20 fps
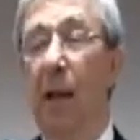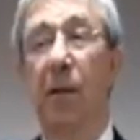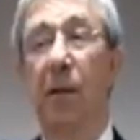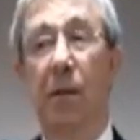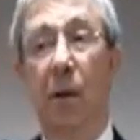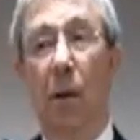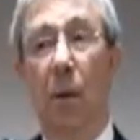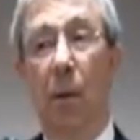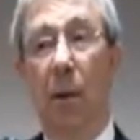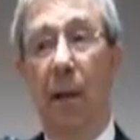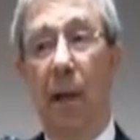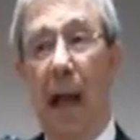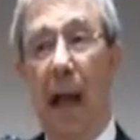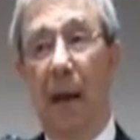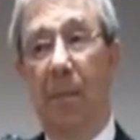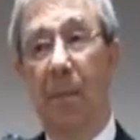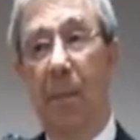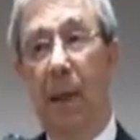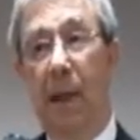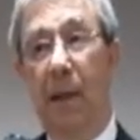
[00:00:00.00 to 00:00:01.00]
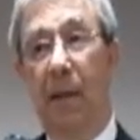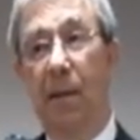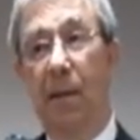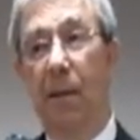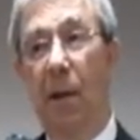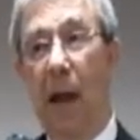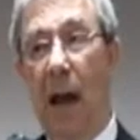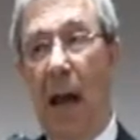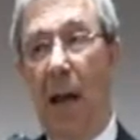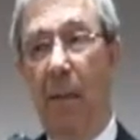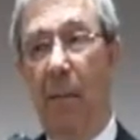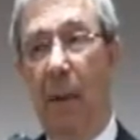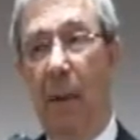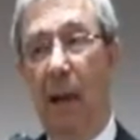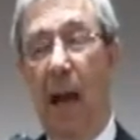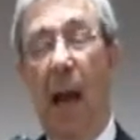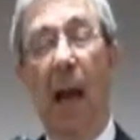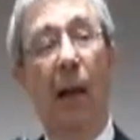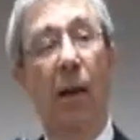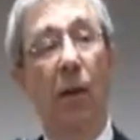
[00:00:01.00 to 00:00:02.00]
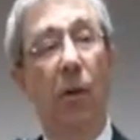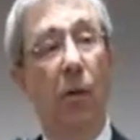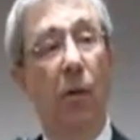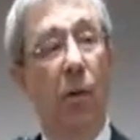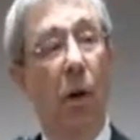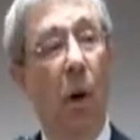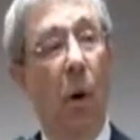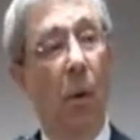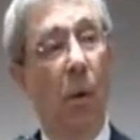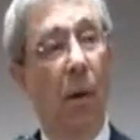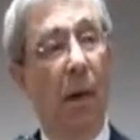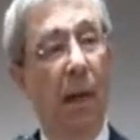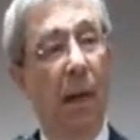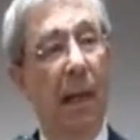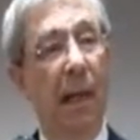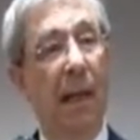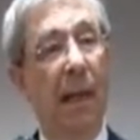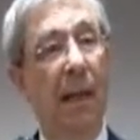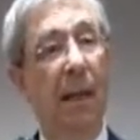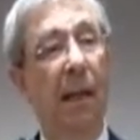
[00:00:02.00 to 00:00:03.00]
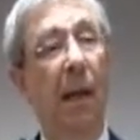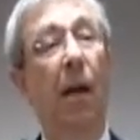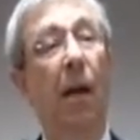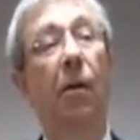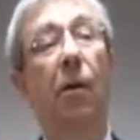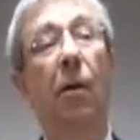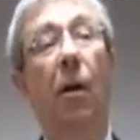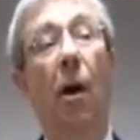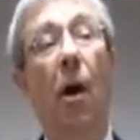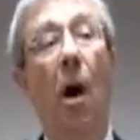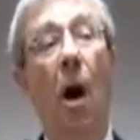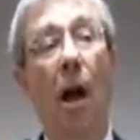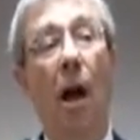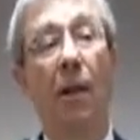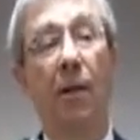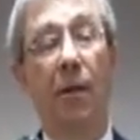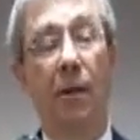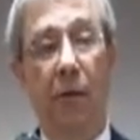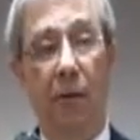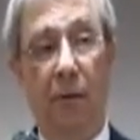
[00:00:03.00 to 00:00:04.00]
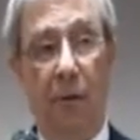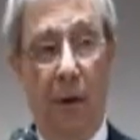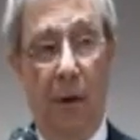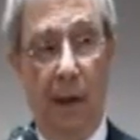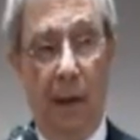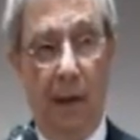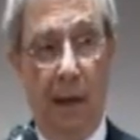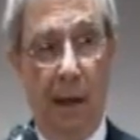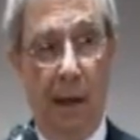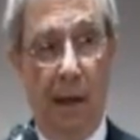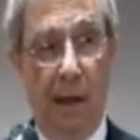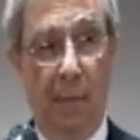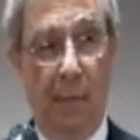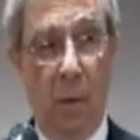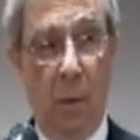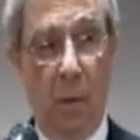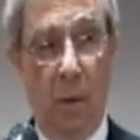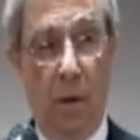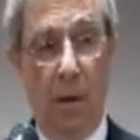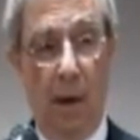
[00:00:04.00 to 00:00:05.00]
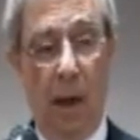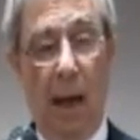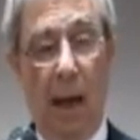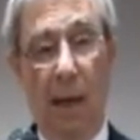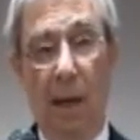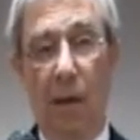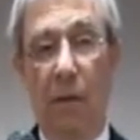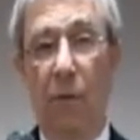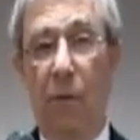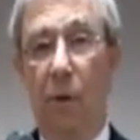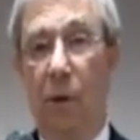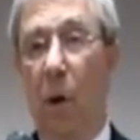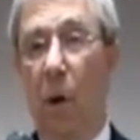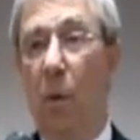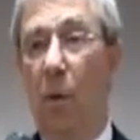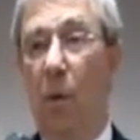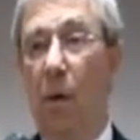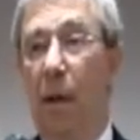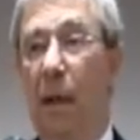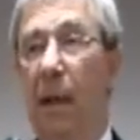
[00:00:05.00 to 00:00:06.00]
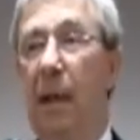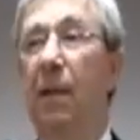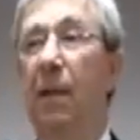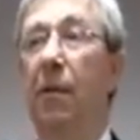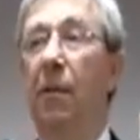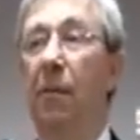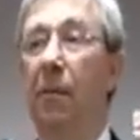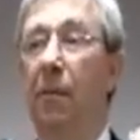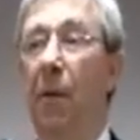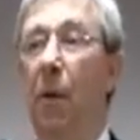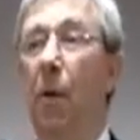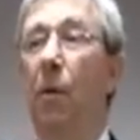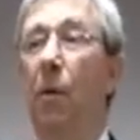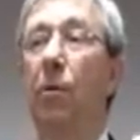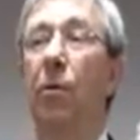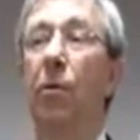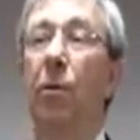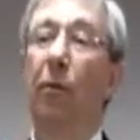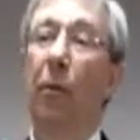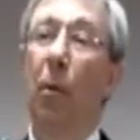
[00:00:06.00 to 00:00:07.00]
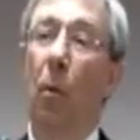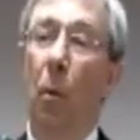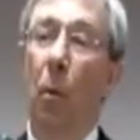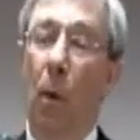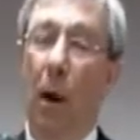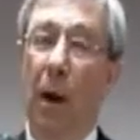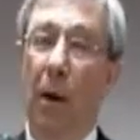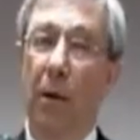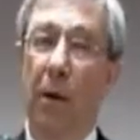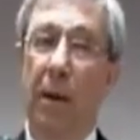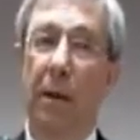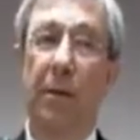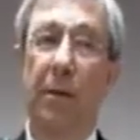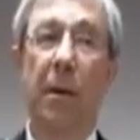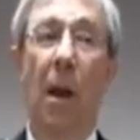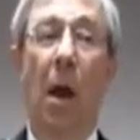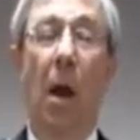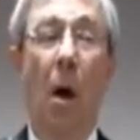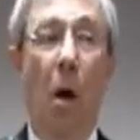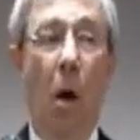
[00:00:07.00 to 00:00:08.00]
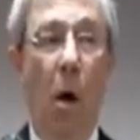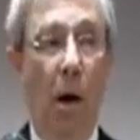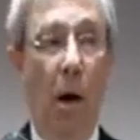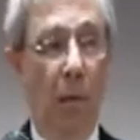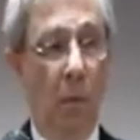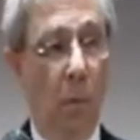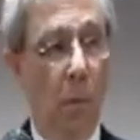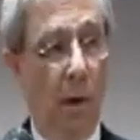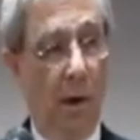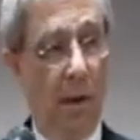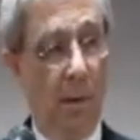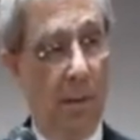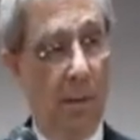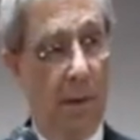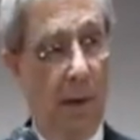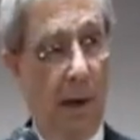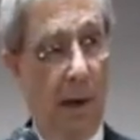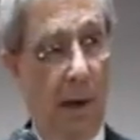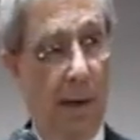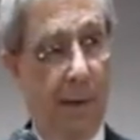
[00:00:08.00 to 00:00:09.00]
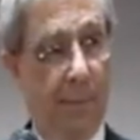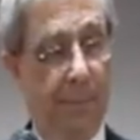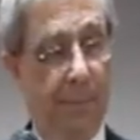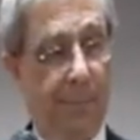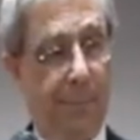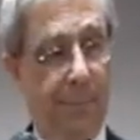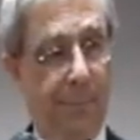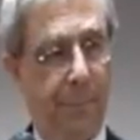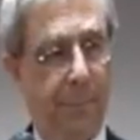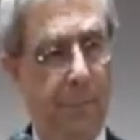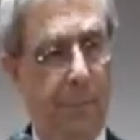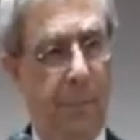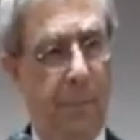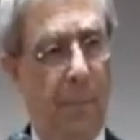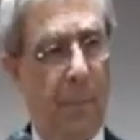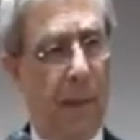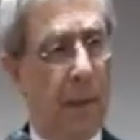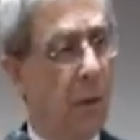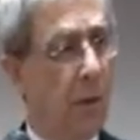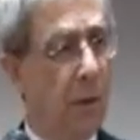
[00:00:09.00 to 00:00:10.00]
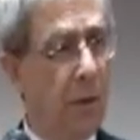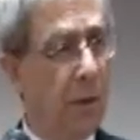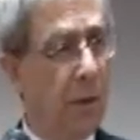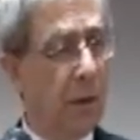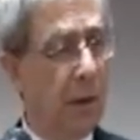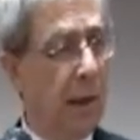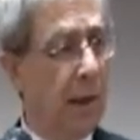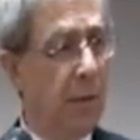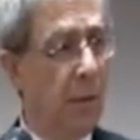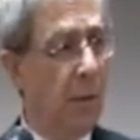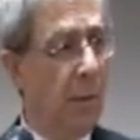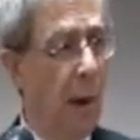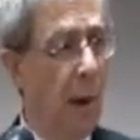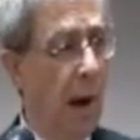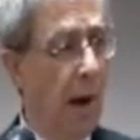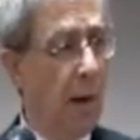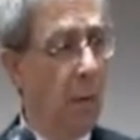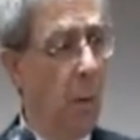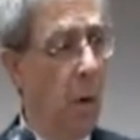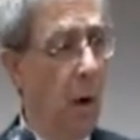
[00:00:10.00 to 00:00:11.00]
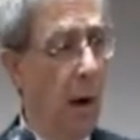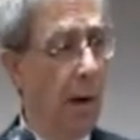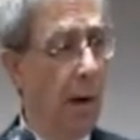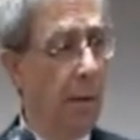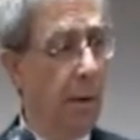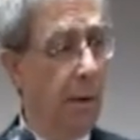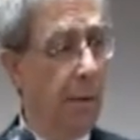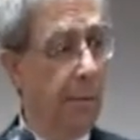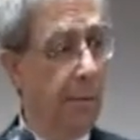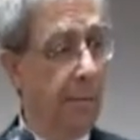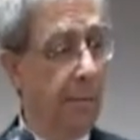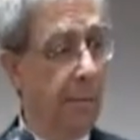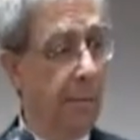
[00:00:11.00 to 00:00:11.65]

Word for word: So when that begins to happen, you don't need to concentrate anymore. You don't need to focus your awareness on what I'm saying. You can just let your mind wander.